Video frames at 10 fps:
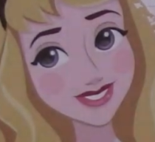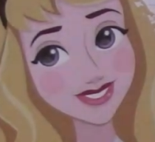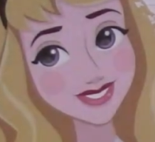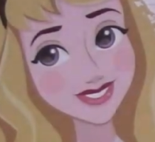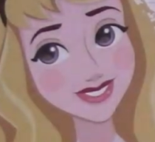
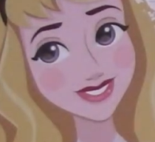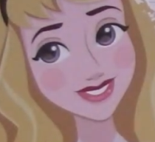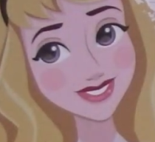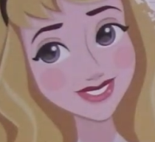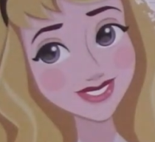Like
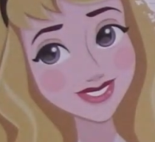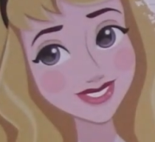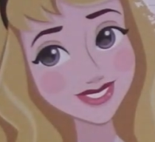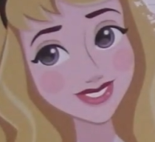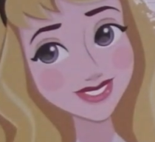
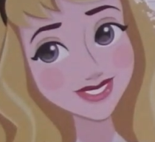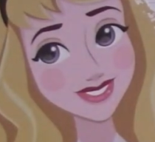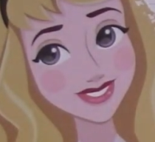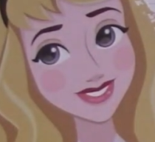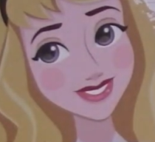right here,
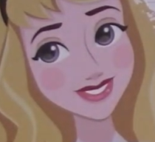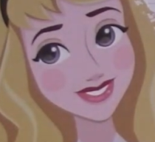maybe?